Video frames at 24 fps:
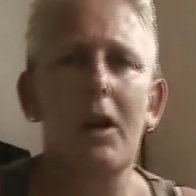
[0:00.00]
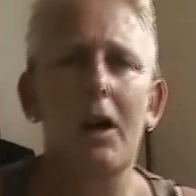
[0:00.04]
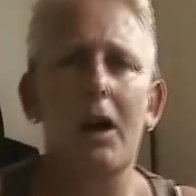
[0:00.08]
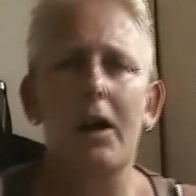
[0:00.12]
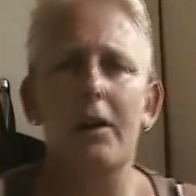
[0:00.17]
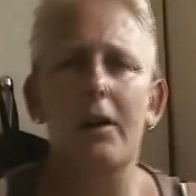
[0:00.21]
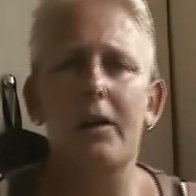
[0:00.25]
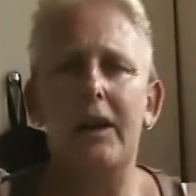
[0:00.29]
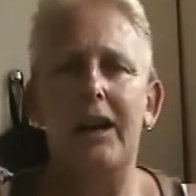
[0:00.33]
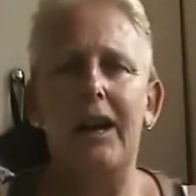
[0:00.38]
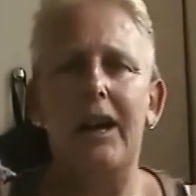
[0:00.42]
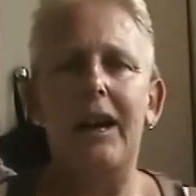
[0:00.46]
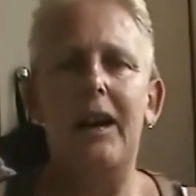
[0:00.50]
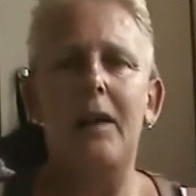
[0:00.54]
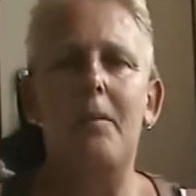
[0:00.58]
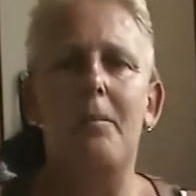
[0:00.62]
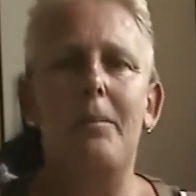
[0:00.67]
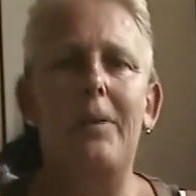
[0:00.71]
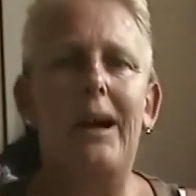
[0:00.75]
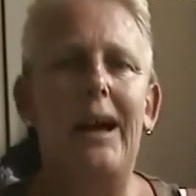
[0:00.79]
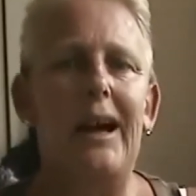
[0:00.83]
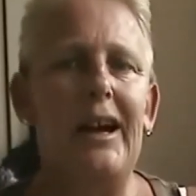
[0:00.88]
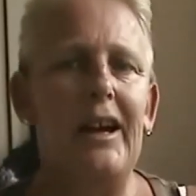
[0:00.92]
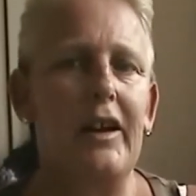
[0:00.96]
Okay,
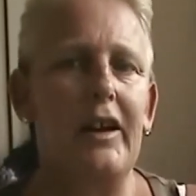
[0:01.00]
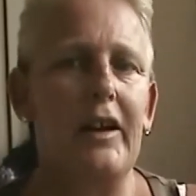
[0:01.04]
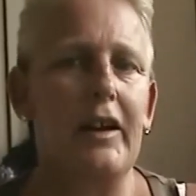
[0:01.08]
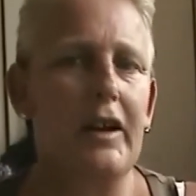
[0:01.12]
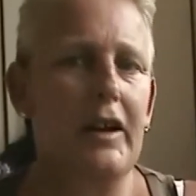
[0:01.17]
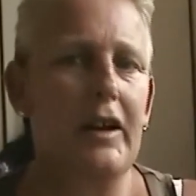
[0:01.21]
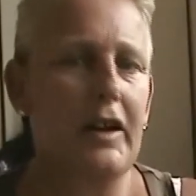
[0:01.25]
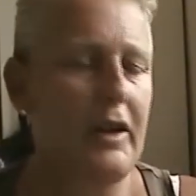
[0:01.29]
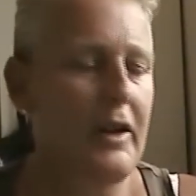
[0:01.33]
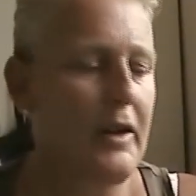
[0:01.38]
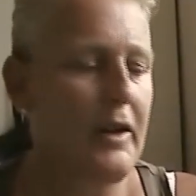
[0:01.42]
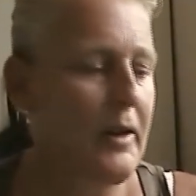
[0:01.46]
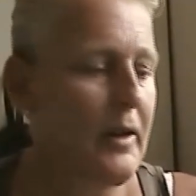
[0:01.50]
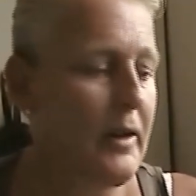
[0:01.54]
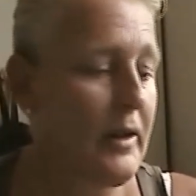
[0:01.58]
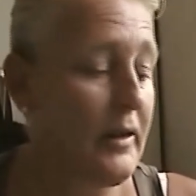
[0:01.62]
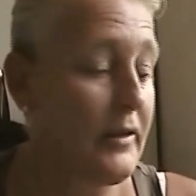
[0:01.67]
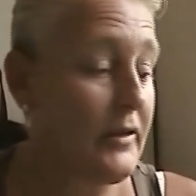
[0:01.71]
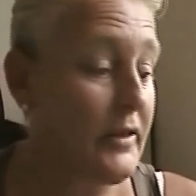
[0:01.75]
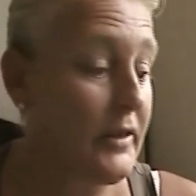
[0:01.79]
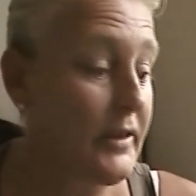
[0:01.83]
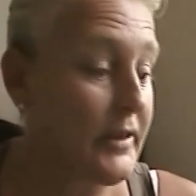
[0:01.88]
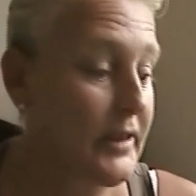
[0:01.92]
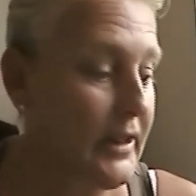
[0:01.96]
I'm back.
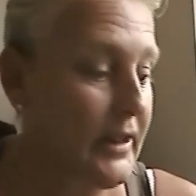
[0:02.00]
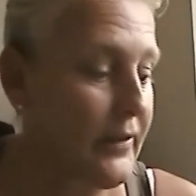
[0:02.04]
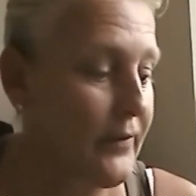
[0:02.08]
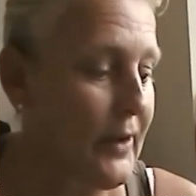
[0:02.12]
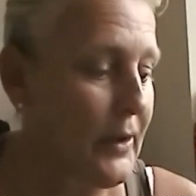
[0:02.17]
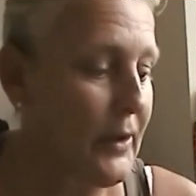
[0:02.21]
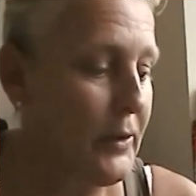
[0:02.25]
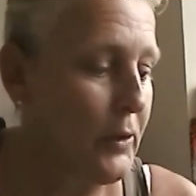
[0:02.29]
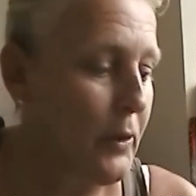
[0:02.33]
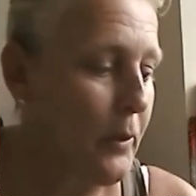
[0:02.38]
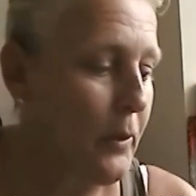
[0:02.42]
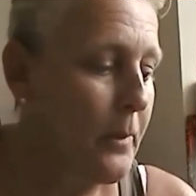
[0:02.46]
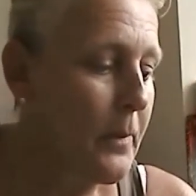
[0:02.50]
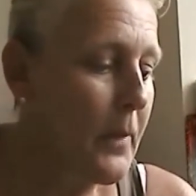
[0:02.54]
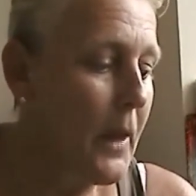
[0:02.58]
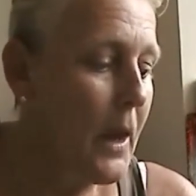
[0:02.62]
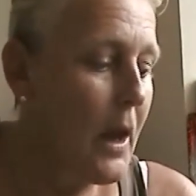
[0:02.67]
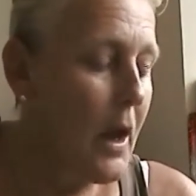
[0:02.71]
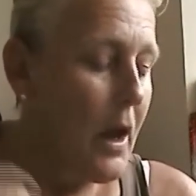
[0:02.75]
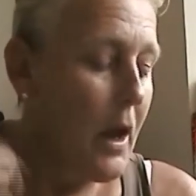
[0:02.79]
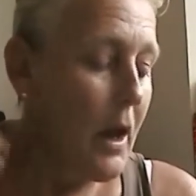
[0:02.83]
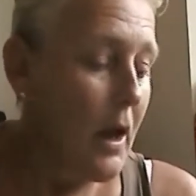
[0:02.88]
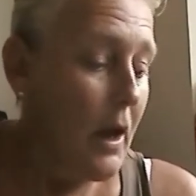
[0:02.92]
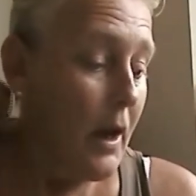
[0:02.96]
Just had a phone
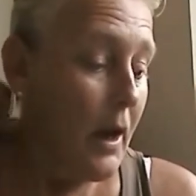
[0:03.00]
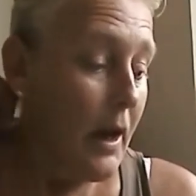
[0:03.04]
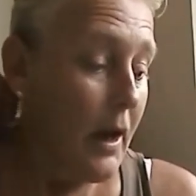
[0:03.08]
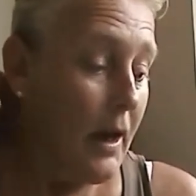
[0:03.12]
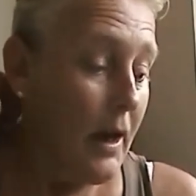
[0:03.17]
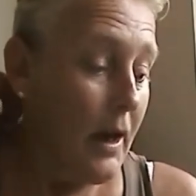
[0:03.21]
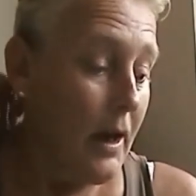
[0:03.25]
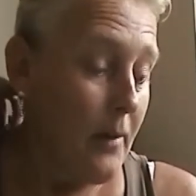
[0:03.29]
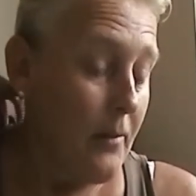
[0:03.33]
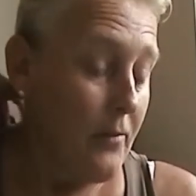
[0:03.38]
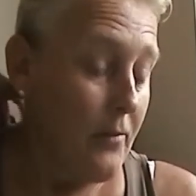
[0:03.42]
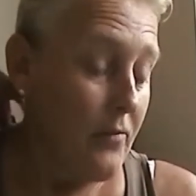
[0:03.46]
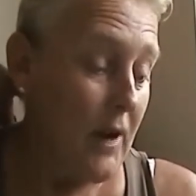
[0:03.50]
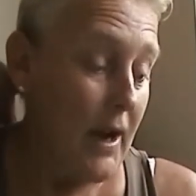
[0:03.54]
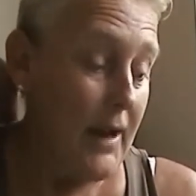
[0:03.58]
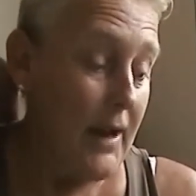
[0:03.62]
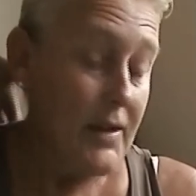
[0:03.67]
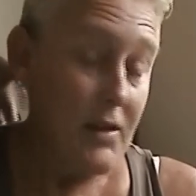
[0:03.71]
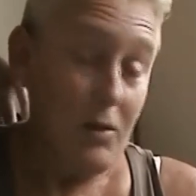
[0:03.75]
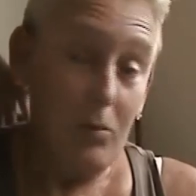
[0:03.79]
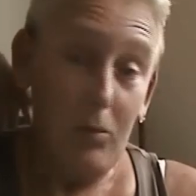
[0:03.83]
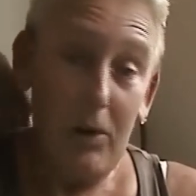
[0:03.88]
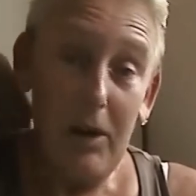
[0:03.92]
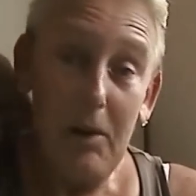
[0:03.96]
call. Right,
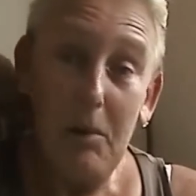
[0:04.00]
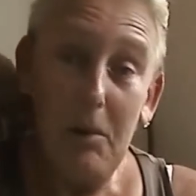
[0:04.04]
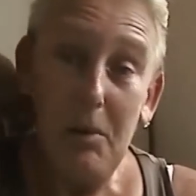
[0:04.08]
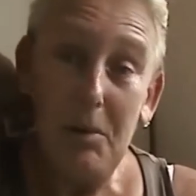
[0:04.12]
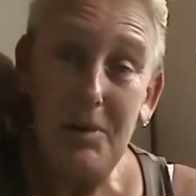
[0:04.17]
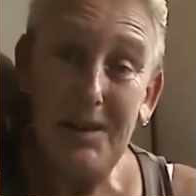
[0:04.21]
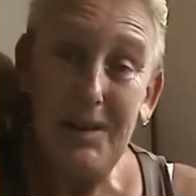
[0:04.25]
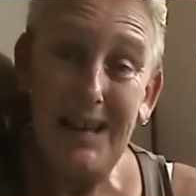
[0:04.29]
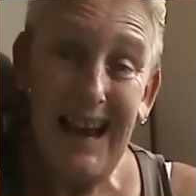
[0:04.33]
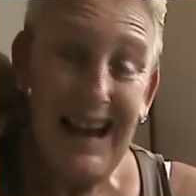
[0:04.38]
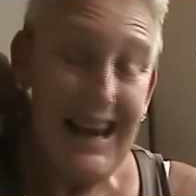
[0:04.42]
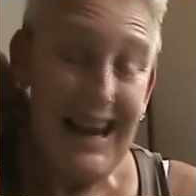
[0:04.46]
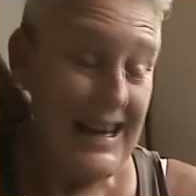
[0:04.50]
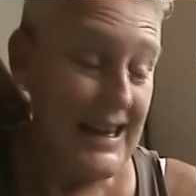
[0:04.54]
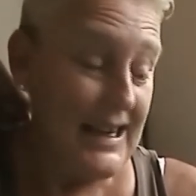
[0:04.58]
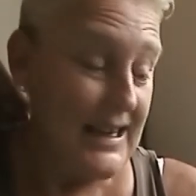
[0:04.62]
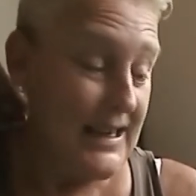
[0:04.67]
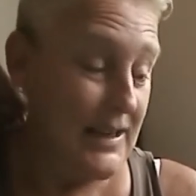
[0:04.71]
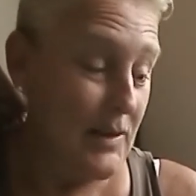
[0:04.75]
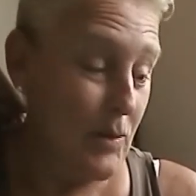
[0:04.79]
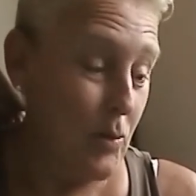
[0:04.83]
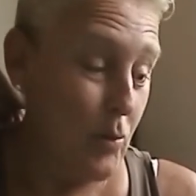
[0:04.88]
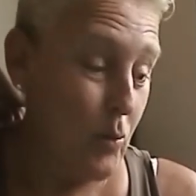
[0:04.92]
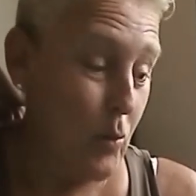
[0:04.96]
so where we was at
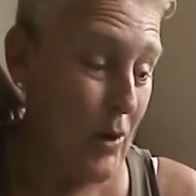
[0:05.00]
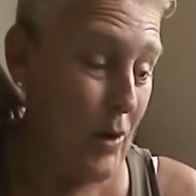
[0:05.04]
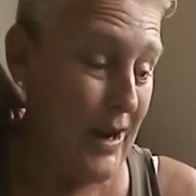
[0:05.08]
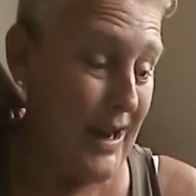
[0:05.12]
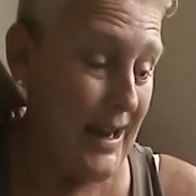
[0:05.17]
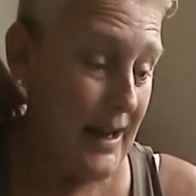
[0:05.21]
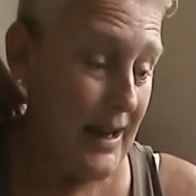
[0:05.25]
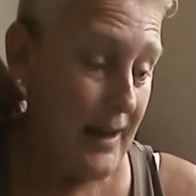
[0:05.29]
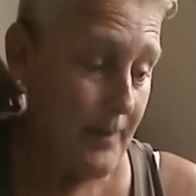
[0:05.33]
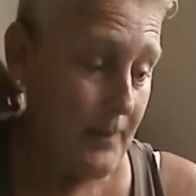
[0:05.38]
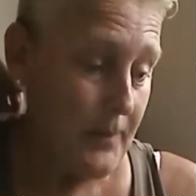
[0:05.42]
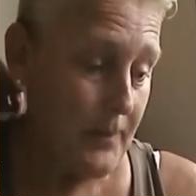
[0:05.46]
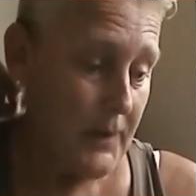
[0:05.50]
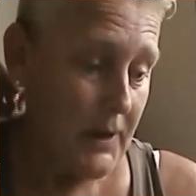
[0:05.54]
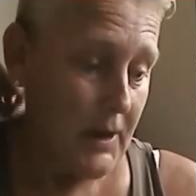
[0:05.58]
is where.